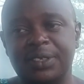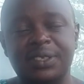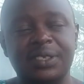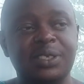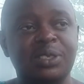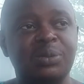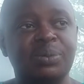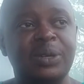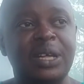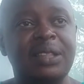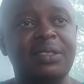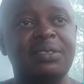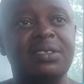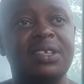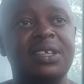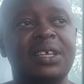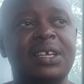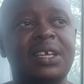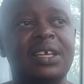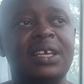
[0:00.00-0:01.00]
6 months,
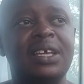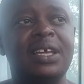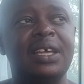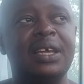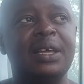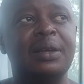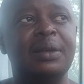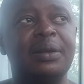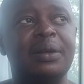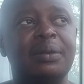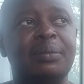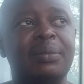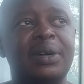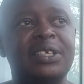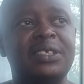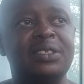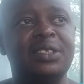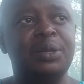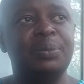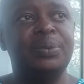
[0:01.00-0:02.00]

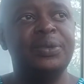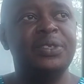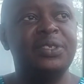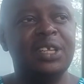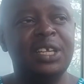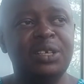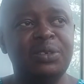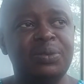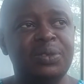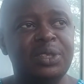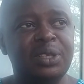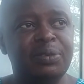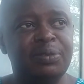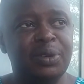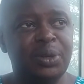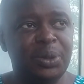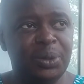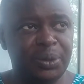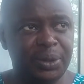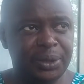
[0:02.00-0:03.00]
but they present with the
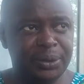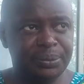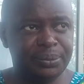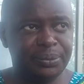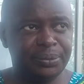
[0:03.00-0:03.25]
following: